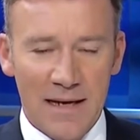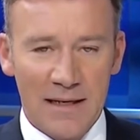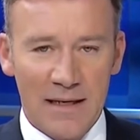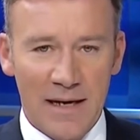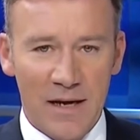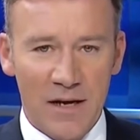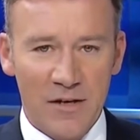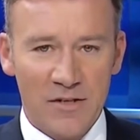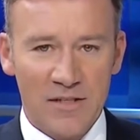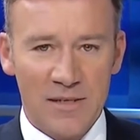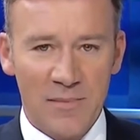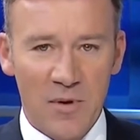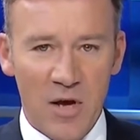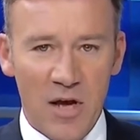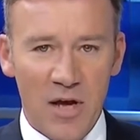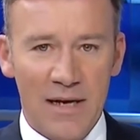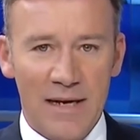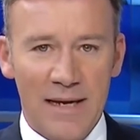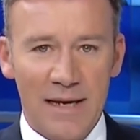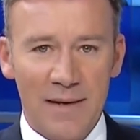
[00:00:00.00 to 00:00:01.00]
and I asked him
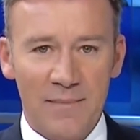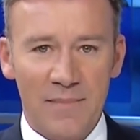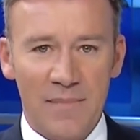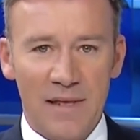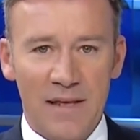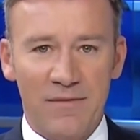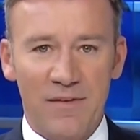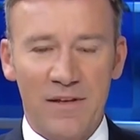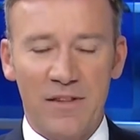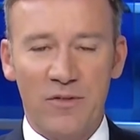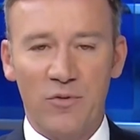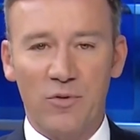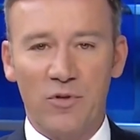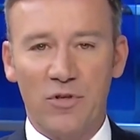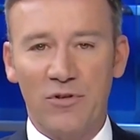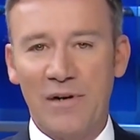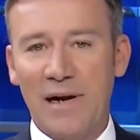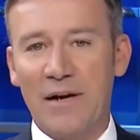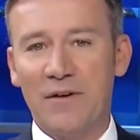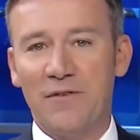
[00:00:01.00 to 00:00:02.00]
earlier if he
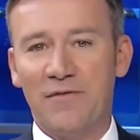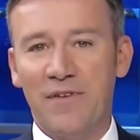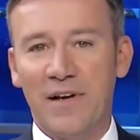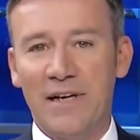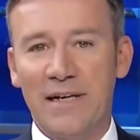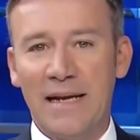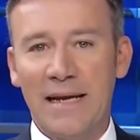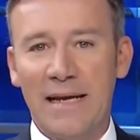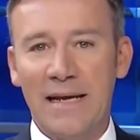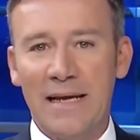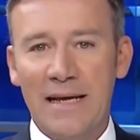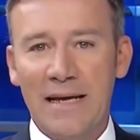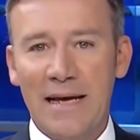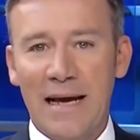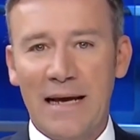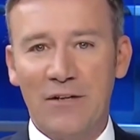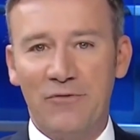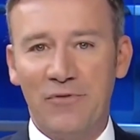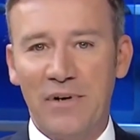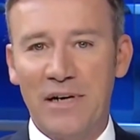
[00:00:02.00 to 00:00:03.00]
thought crowdfunding
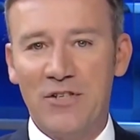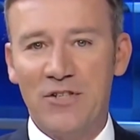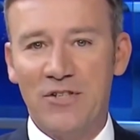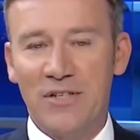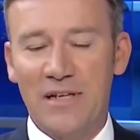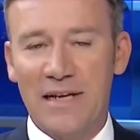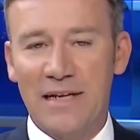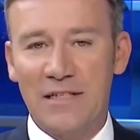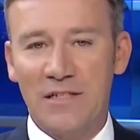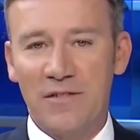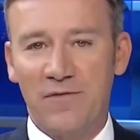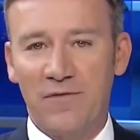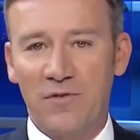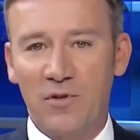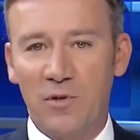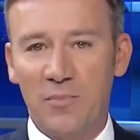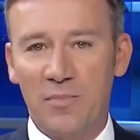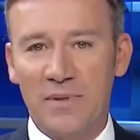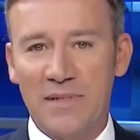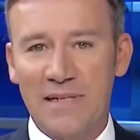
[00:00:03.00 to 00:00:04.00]
had reached its
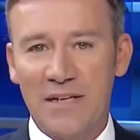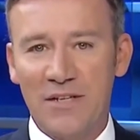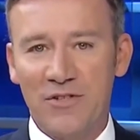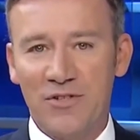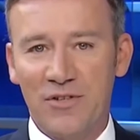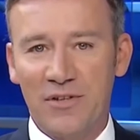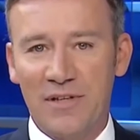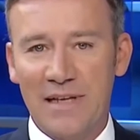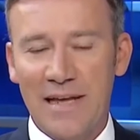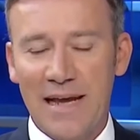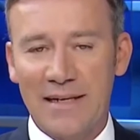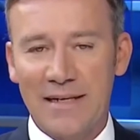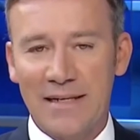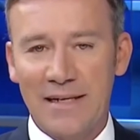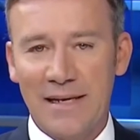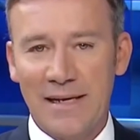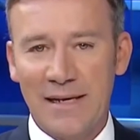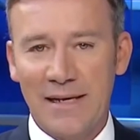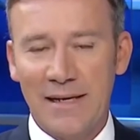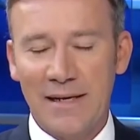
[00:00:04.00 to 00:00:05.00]
full potential yet
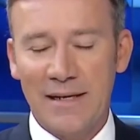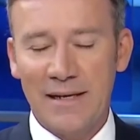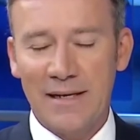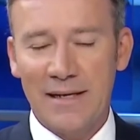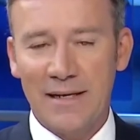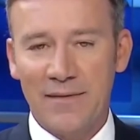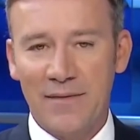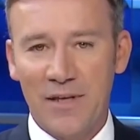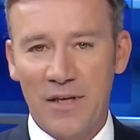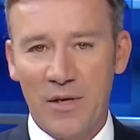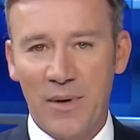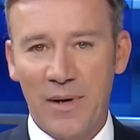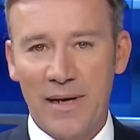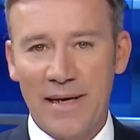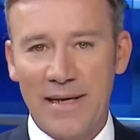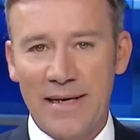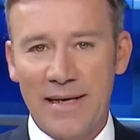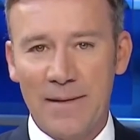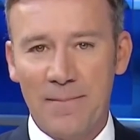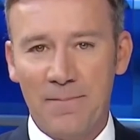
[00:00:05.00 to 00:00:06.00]
here in the
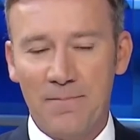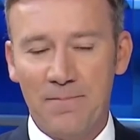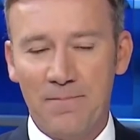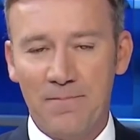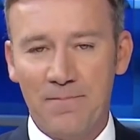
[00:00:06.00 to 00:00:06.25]
UAE.